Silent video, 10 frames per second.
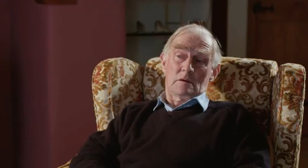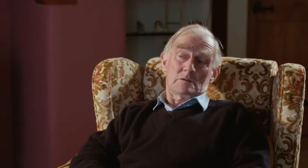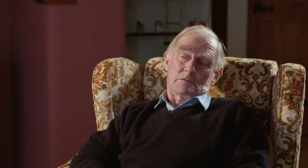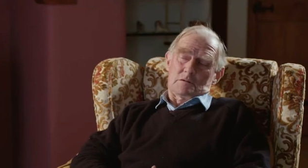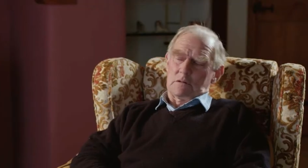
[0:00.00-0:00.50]

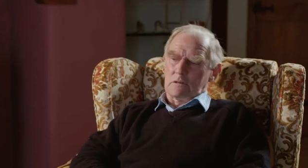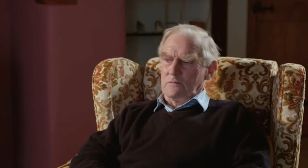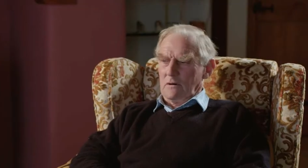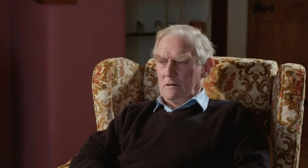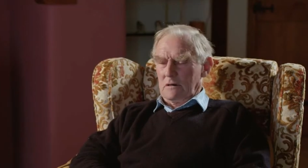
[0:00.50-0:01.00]
So I said,
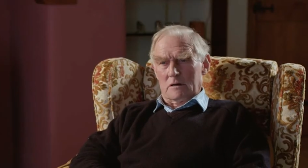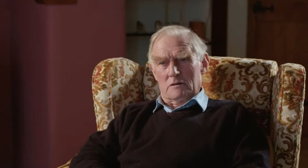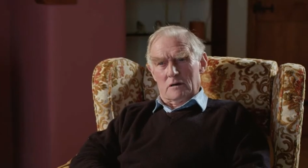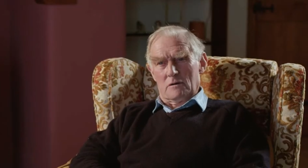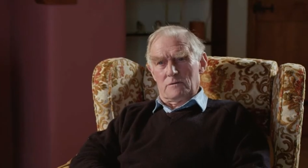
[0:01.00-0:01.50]
fine, I'm
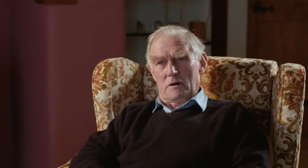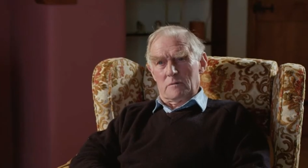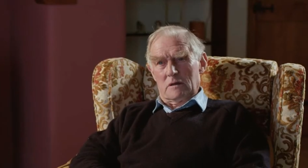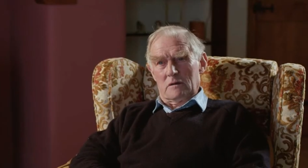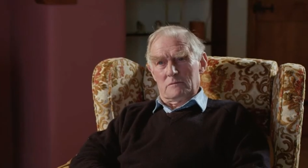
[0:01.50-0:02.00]
going to go
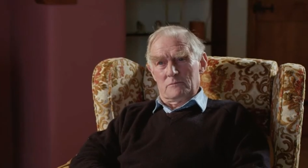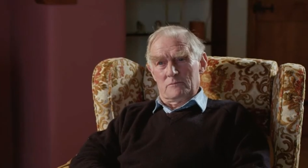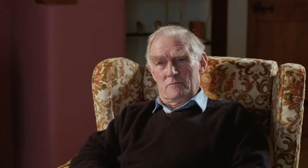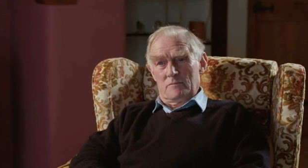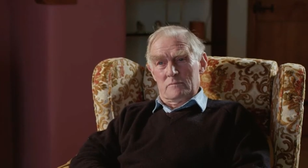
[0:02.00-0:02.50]
farming now.
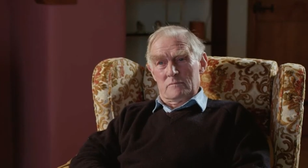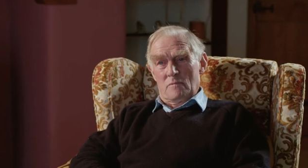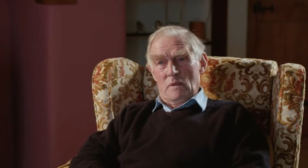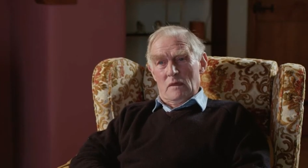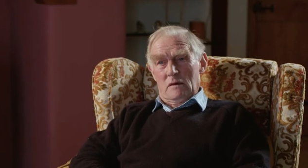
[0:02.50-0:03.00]

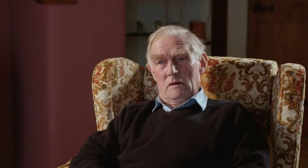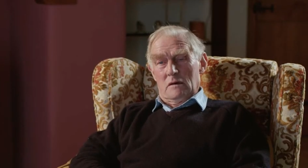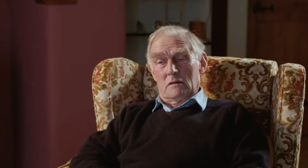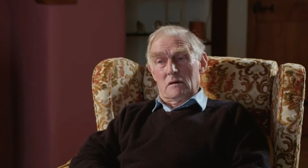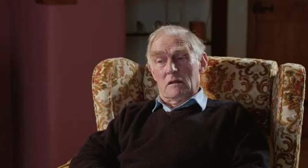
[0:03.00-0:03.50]

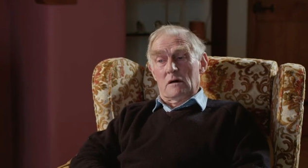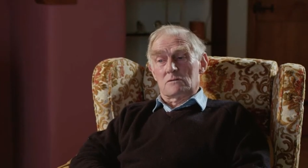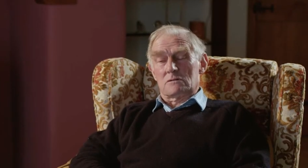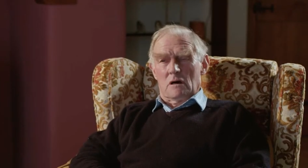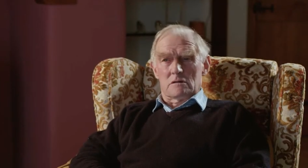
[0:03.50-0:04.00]
And in
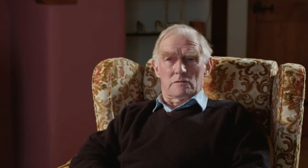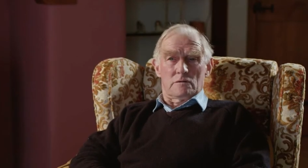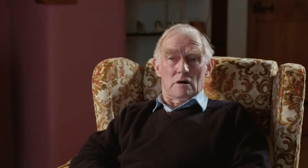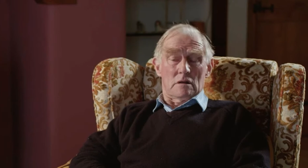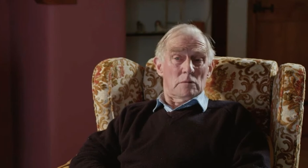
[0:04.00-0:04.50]
those days, if
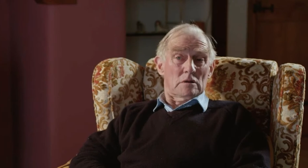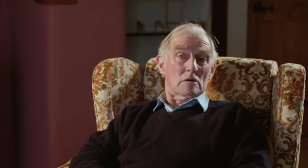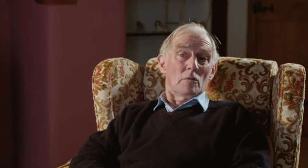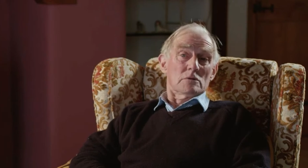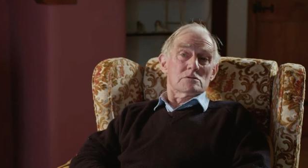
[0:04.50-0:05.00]
you had a bit
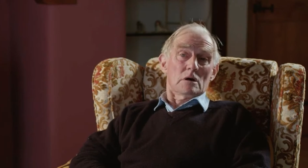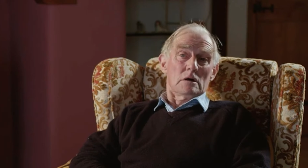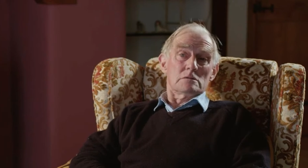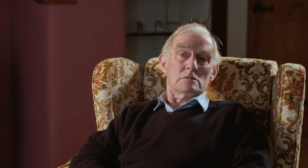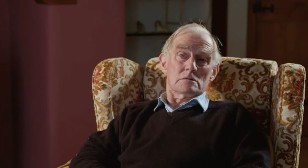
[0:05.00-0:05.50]
of common
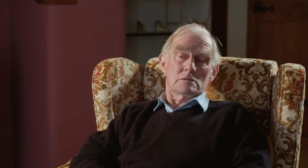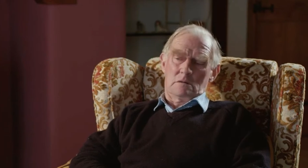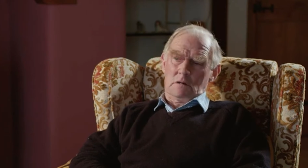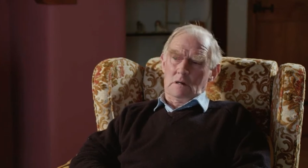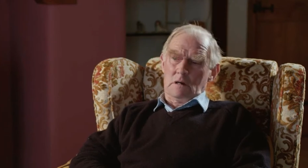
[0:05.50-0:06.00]
sense
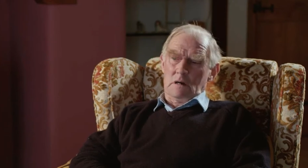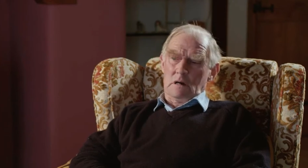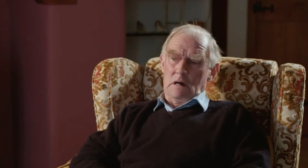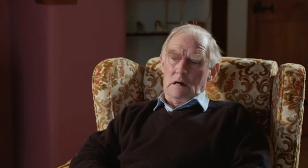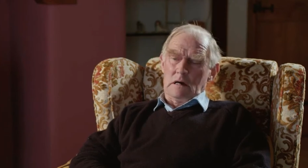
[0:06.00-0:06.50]

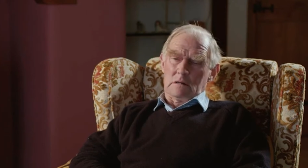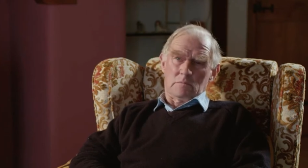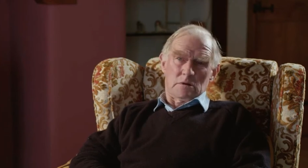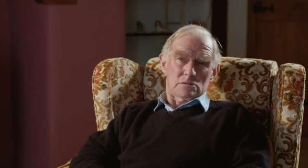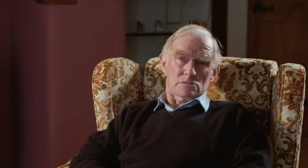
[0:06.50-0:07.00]
and
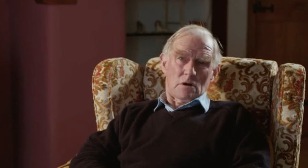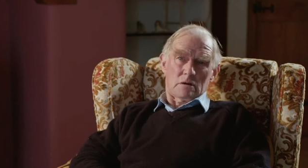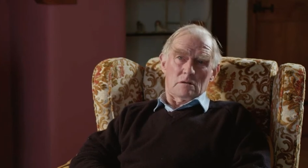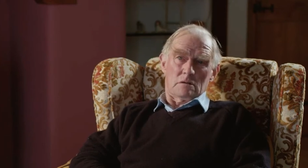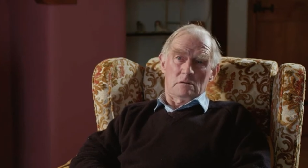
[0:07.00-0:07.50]
a bit of
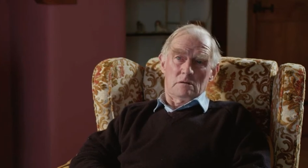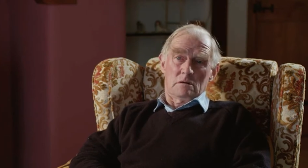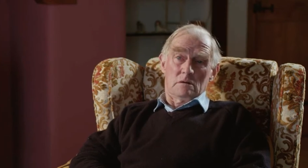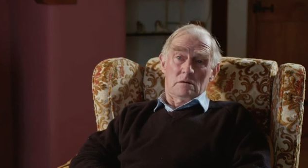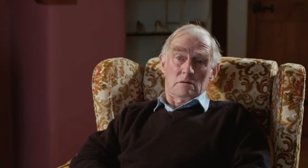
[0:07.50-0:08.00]
strength,
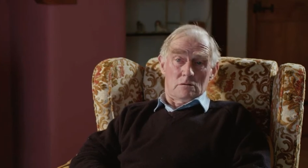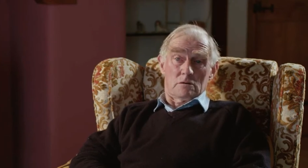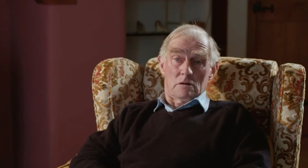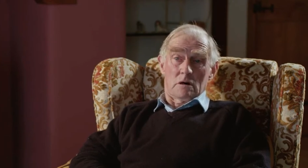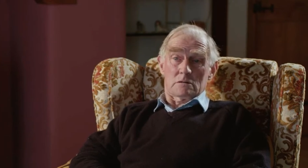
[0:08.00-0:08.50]
you
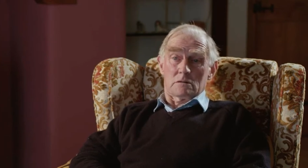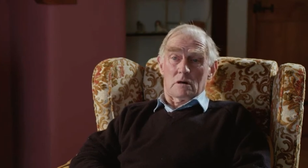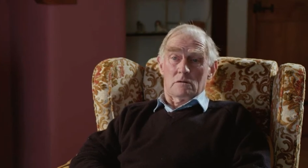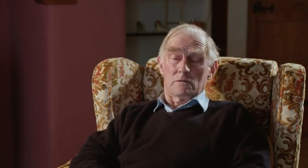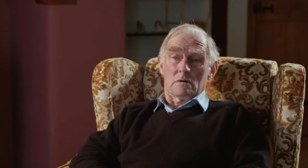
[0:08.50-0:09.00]
could actually
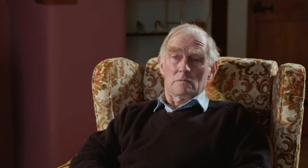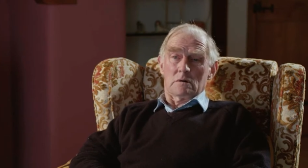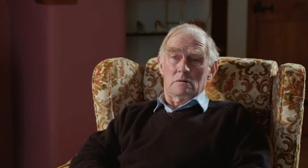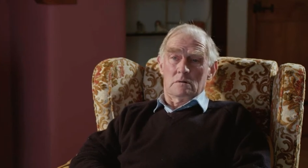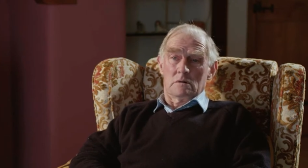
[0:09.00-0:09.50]
go farming.